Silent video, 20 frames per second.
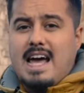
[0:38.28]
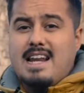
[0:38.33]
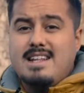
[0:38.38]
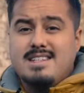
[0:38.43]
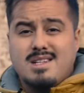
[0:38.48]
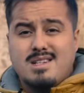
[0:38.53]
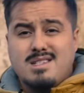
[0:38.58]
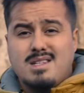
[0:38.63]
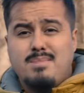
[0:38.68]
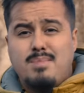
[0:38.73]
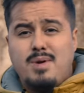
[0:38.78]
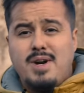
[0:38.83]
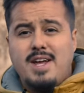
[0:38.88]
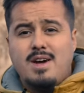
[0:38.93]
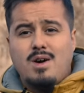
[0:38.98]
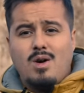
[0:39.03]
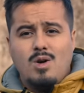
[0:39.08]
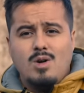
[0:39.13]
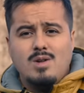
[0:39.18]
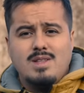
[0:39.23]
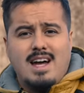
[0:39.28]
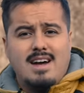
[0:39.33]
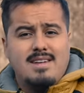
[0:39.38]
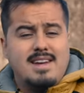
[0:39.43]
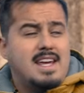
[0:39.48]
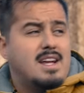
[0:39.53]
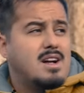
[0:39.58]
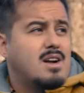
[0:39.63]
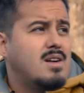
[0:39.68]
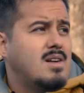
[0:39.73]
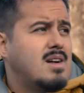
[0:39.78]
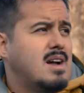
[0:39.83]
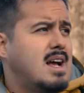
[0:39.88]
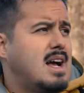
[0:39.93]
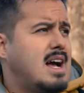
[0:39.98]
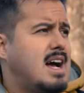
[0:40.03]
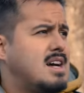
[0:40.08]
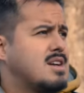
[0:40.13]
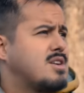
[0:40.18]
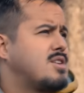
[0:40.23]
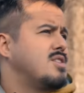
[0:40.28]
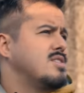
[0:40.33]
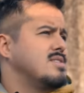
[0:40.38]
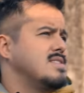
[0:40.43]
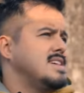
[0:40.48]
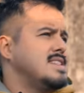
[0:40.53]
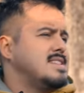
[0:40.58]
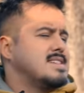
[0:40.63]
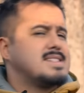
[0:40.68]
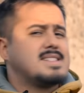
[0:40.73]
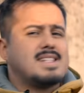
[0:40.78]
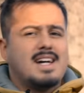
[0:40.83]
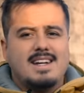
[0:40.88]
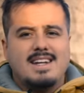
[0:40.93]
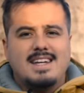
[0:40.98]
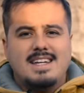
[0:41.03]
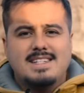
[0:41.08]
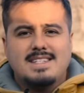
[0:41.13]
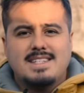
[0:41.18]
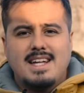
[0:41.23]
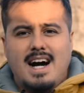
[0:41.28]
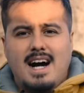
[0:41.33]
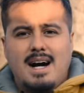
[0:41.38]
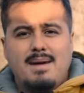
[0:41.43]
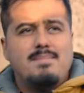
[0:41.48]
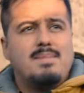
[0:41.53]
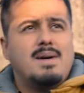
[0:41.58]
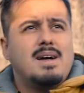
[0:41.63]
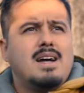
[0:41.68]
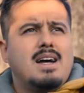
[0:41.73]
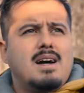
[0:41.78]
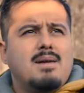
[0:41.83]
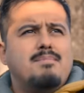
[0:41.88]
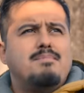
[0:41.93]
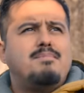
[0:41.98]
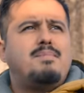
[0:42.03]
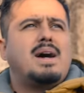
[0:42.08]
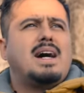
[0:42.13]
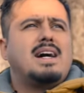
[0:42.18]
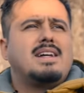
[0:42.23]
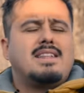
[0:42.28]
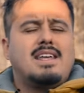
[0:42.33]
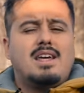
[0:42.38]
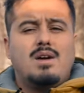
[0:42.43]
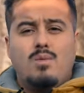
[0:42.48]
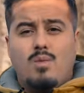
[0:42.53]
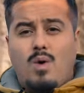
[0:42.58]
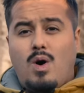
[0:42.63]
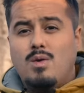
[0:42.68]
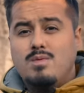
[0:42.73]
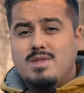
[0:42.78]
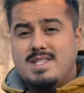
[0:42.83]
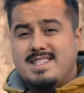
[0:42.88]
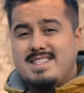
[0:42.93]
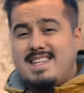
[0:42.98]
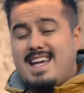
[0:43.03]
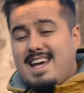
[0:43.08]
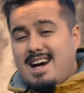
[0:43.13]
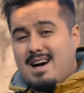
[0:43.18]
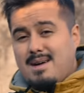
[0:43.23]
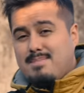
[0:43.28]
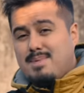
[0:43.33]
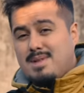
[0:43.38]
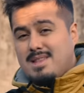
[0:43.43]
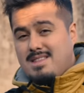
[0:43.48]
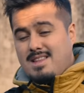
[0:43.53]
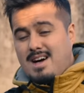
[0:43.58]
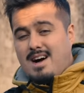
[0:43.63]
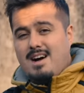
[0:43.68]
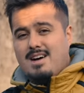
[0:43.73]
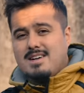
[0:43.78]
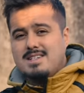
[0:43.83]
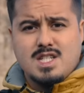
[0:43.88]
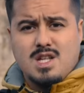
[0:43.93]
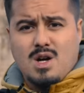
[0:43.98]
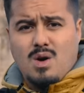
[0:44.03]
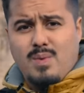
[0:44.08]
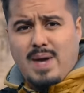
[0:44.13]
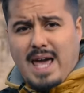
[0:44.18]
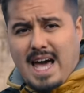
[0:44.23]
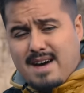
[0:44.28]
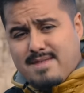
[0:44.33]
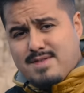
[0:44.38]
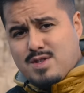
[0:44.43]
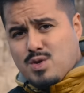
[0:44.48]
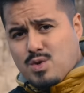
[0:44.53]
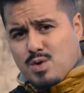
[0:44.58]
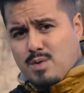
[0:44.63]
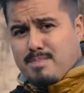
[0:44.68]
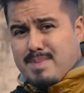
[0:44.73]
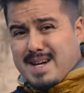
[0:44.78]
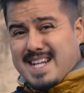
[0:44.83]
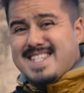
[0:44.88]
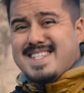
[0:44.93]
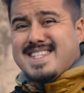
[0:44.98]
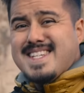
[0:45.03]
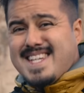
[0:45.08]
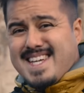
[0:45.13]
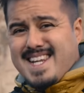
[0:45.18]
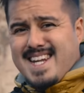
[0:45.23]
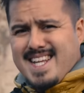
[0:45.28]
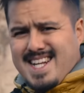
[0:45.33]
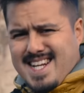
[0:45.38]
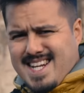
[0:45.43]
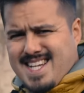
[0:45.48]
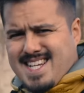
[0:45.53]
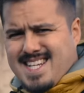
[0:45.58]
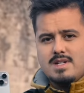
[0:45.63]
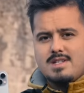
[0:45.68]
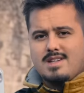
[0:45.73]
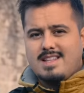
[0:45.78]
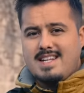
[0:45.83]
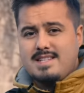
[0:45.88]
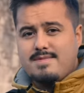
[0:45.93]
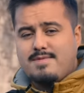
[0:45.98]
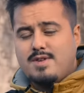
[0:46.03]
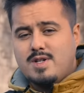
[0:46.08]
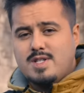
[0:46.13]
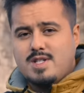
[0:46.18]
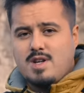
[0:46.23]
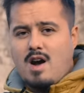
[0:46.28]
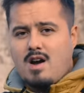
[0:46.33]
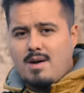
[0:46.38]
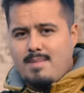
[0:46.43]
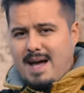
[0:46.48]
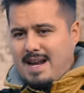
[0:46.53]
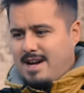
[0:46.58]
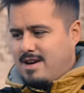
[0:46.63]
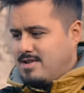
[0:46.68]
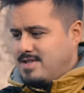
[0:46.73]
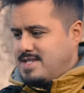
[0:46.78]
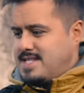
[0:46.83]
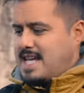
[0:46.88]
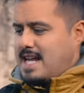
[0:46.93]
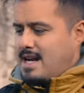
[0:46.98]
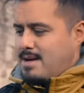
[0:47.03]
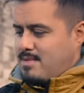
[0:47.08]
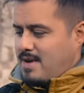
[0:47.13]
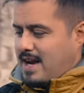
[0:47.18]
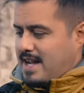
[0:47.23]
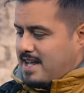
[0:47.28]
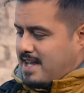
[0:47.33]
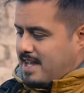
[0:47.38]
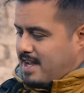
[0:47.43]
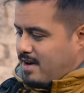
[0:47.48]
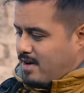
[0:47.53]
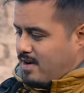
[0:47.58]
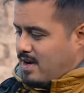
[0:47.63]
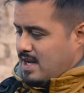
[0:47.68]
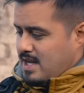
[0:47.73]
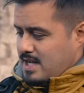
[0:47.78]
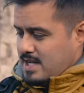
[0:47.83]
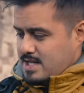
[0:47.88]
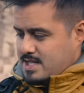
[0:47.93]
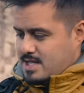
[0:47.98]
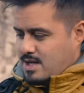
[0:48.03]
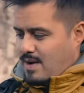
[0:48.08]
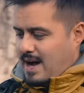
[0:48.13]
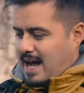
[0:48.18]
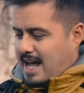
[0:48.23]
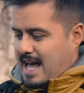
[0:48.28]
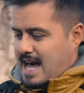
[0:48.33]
And it's also pretty cold out here. Currently the sun is up, but it won't stay up long, so we have to presieren. So let's first talk about our setup right here. So I